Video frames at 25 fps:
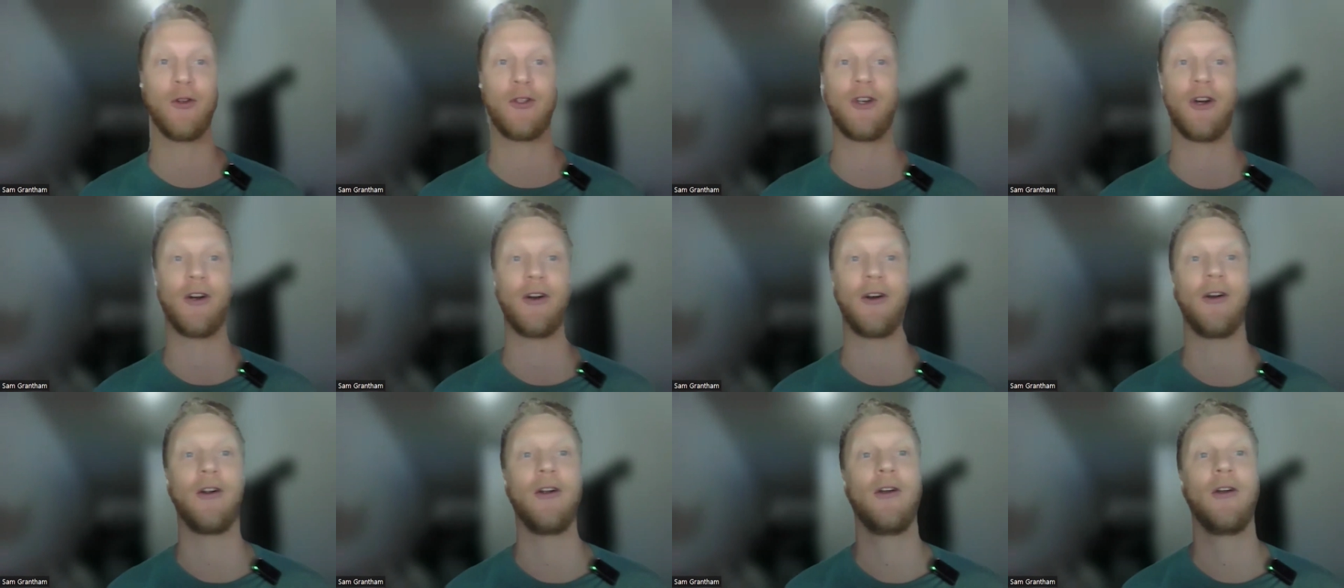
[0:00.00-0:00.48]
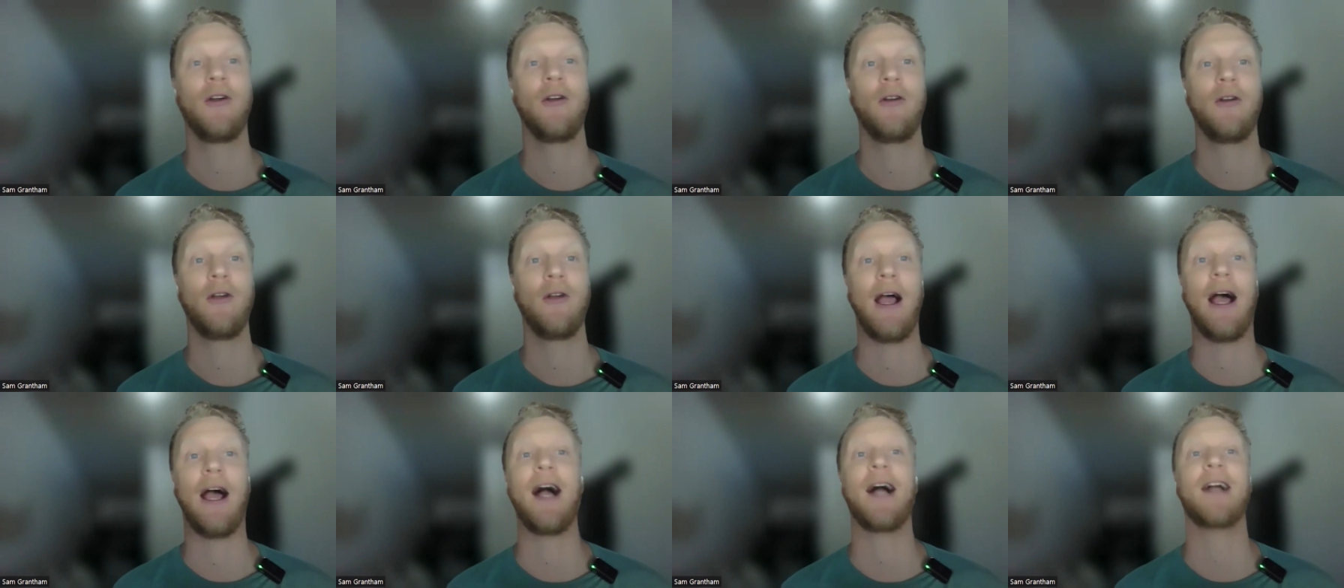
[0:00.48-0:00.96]
foods are
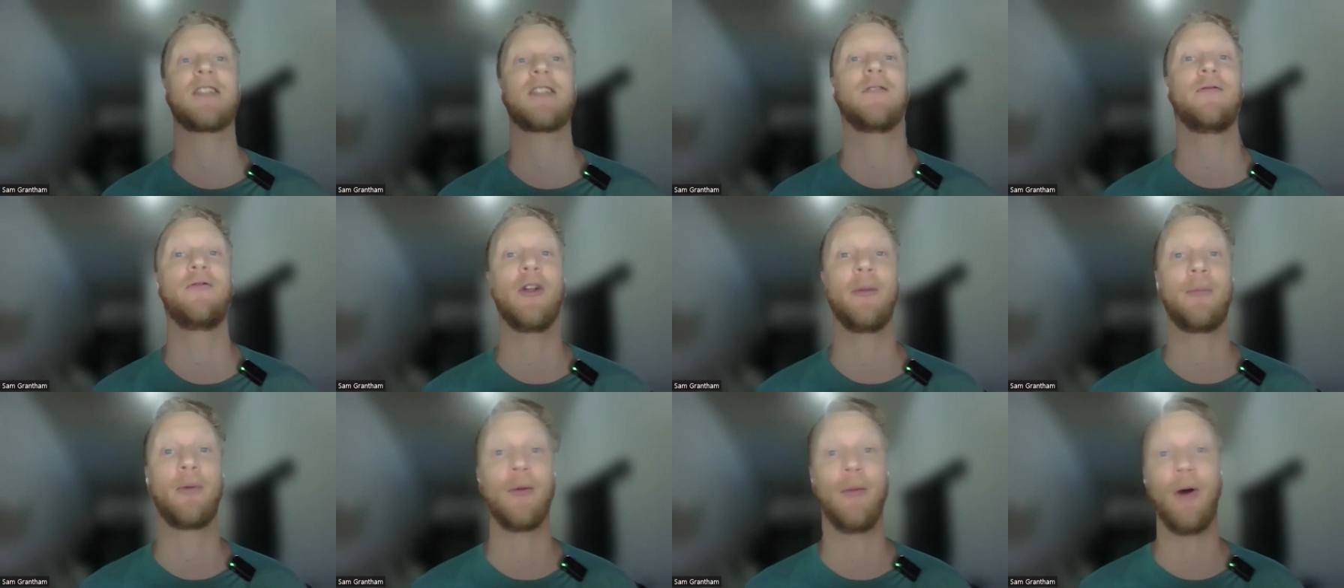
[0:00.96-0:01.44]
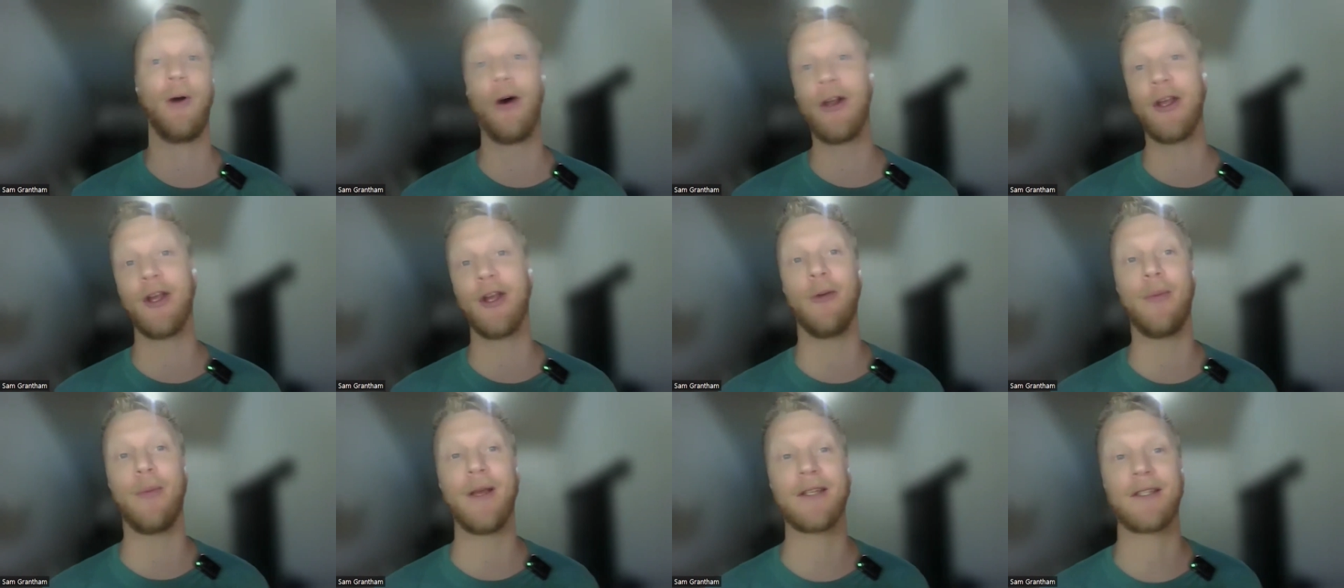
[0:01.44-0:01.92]
actively
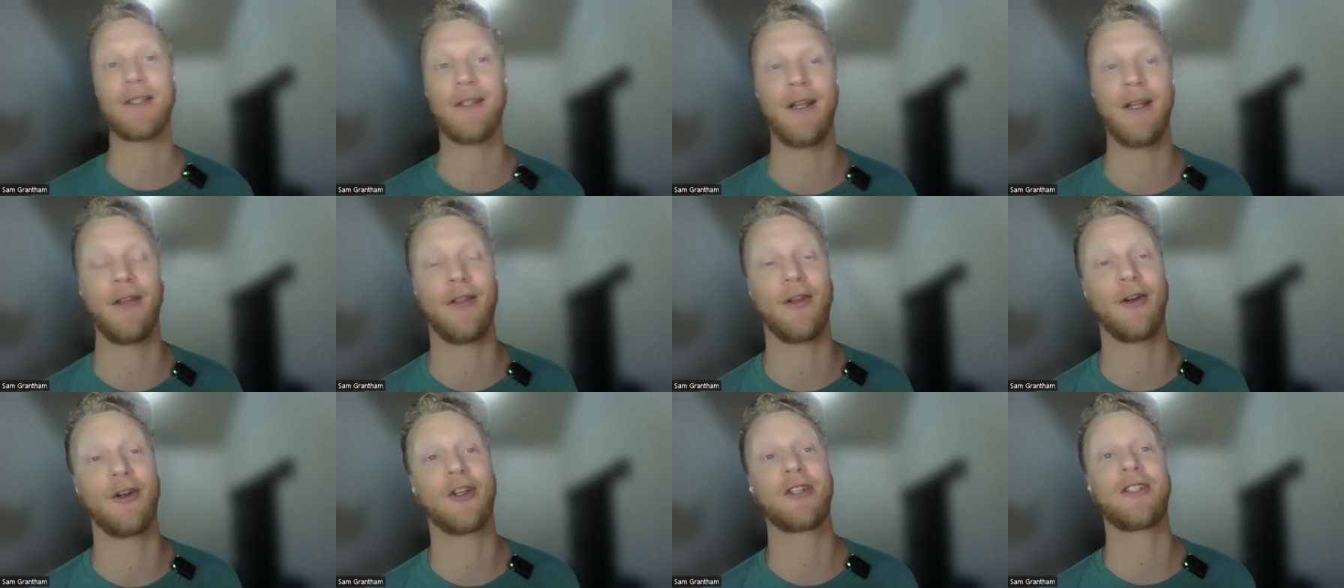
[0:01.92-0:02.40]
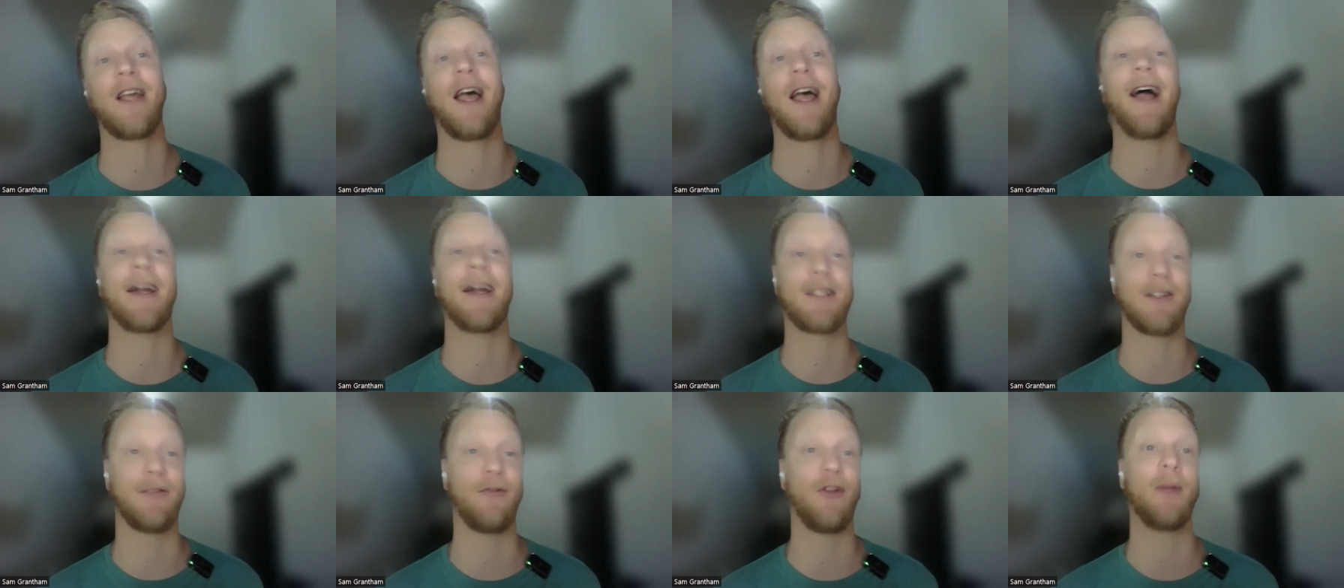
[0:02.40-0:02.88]
promoting obesity. They're just
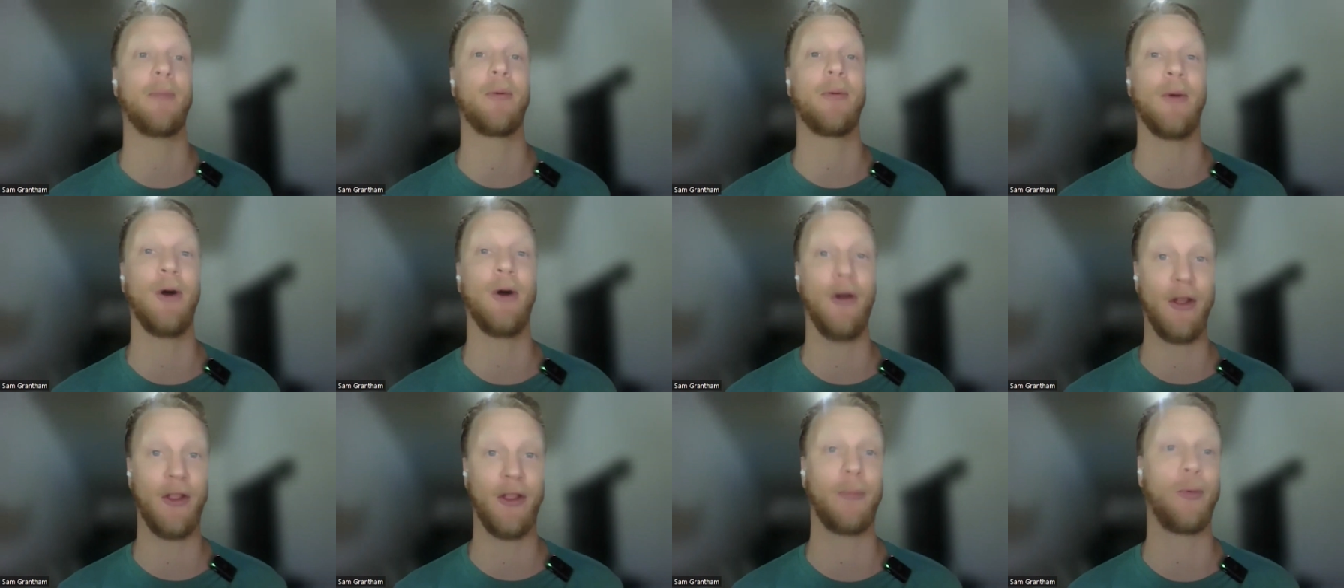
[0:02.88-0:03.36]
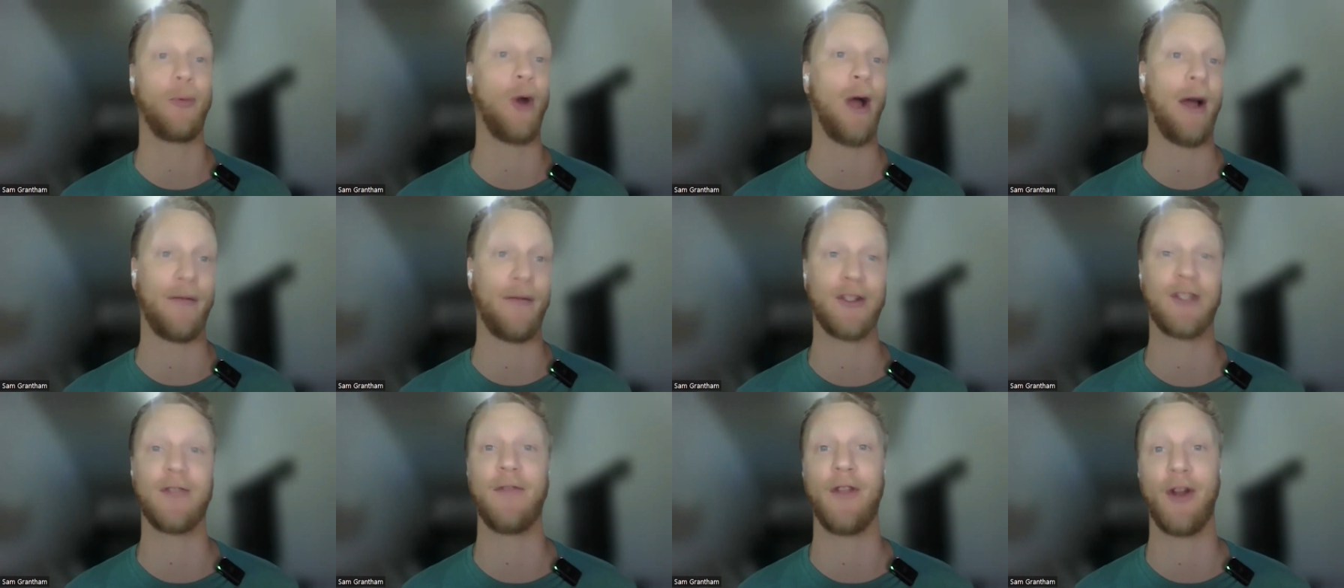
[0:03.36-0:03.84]
actively promoting the
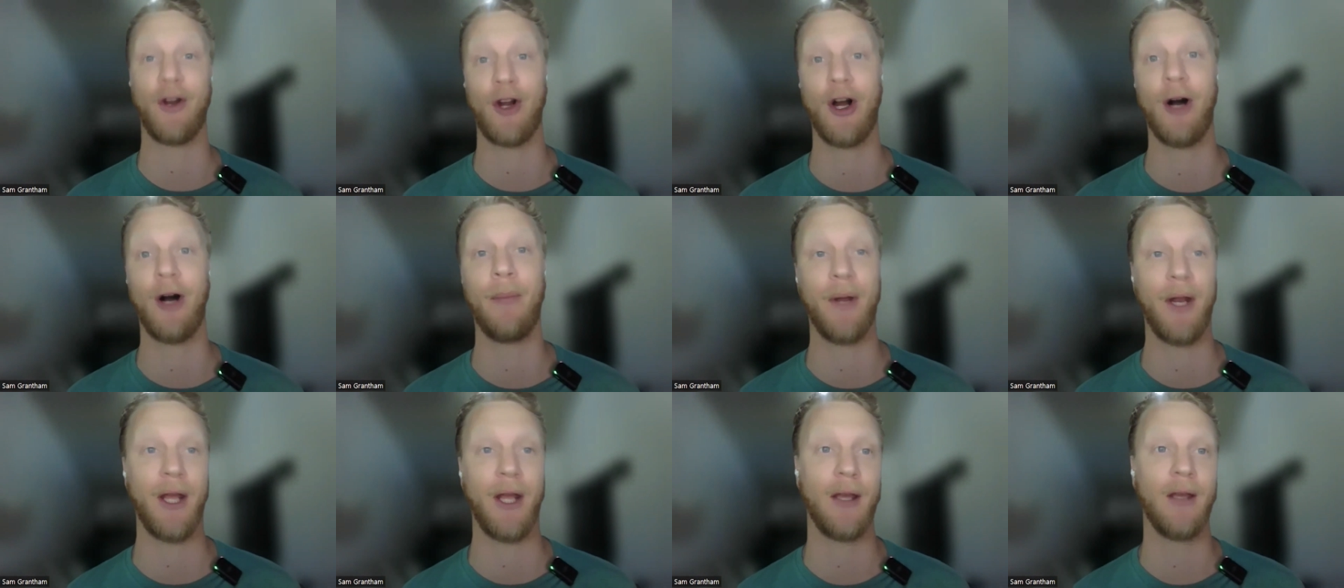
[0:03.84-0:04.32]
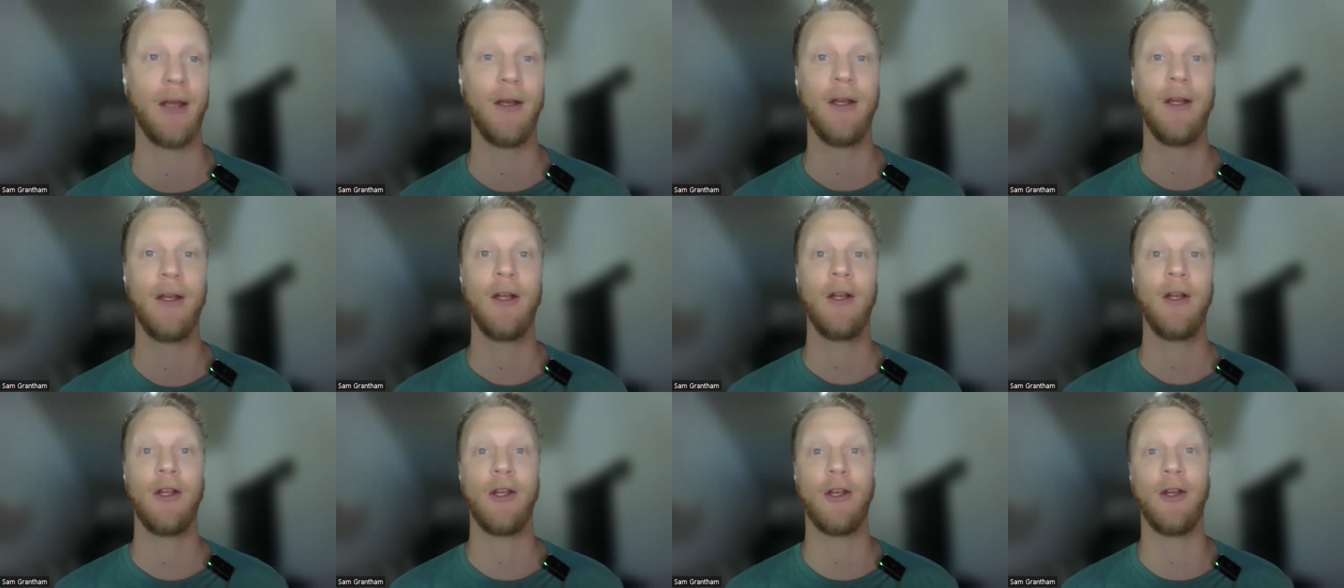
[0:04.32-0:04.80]
profits of their company,
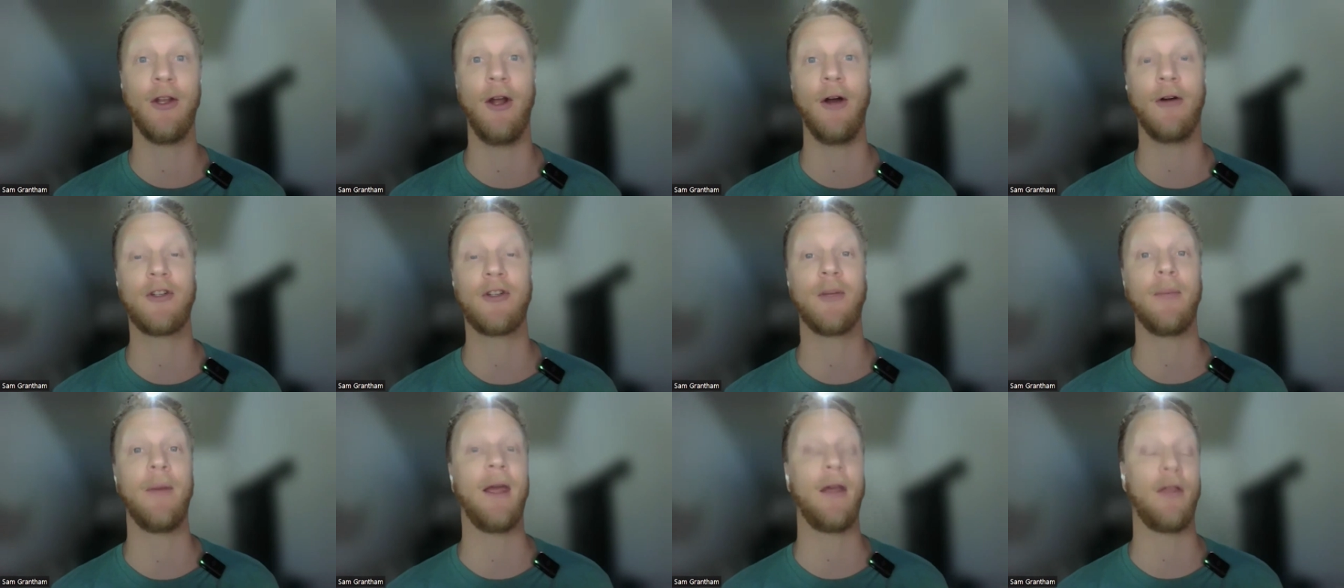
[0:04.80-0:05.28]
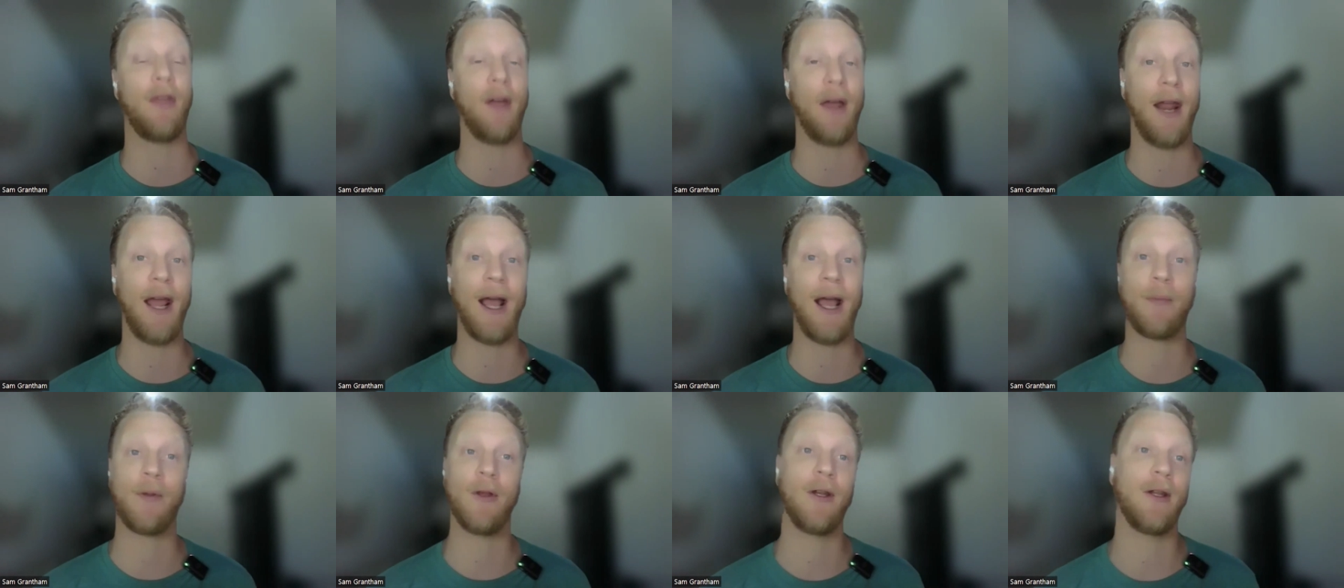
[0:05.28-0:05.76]
to make that
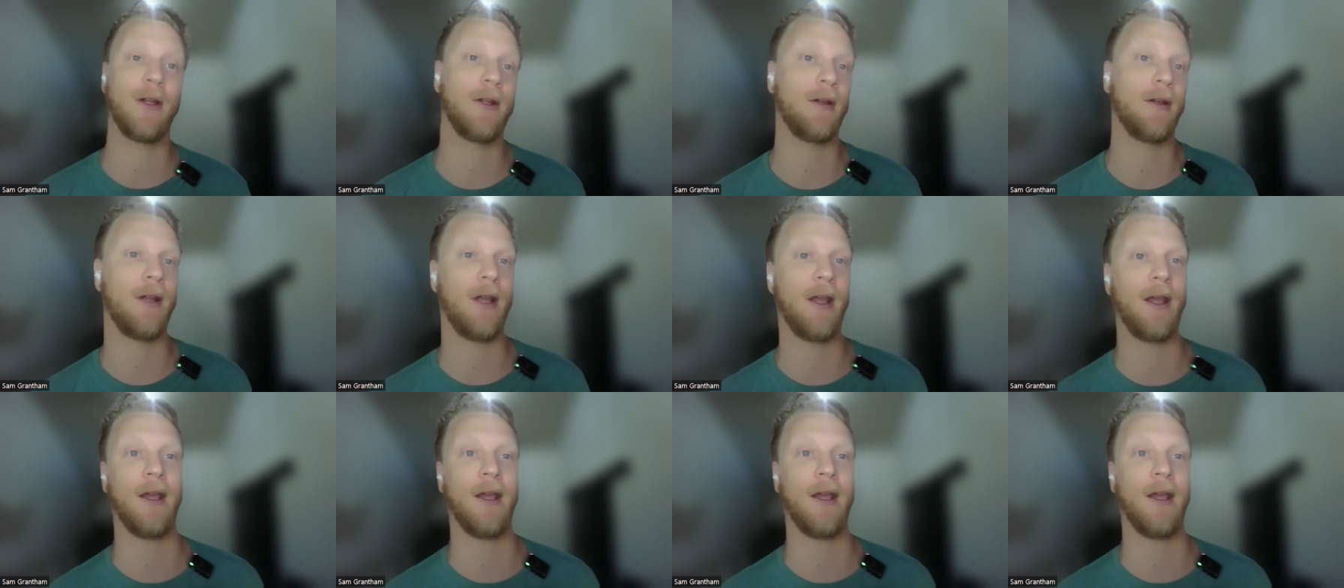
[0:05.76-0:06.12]
happen.